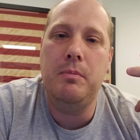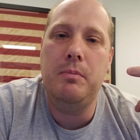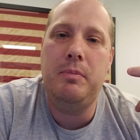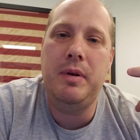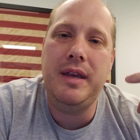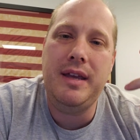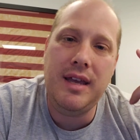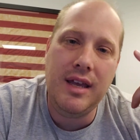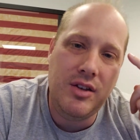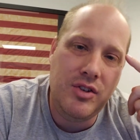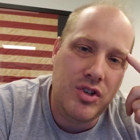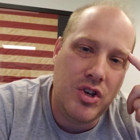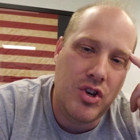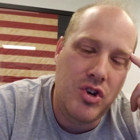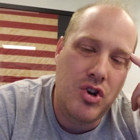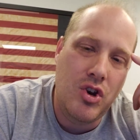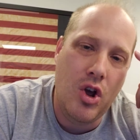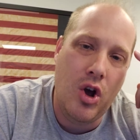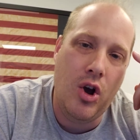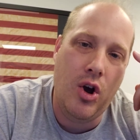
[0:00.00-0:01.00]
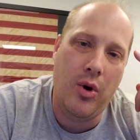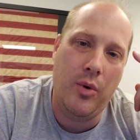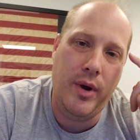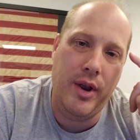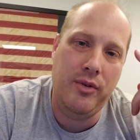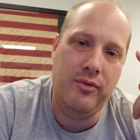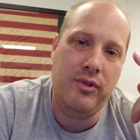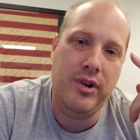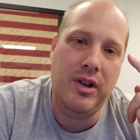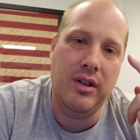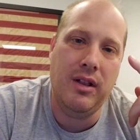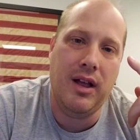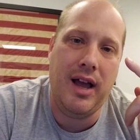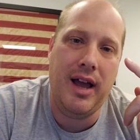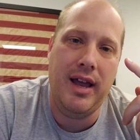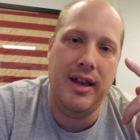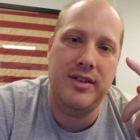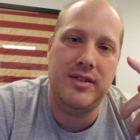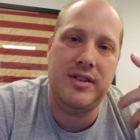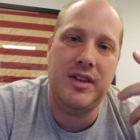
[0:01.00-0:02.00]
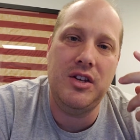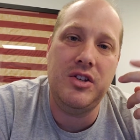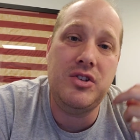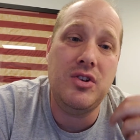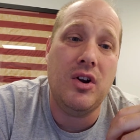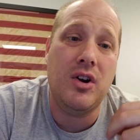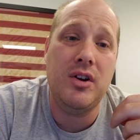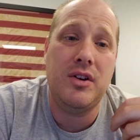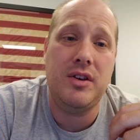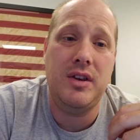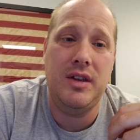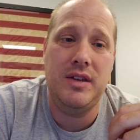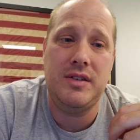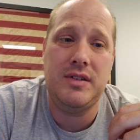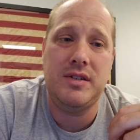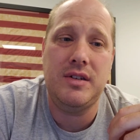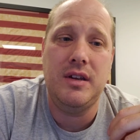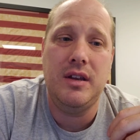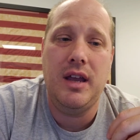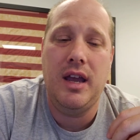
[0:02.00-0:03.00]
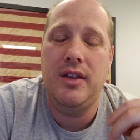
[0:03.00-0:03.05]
begin to know and realize the darkness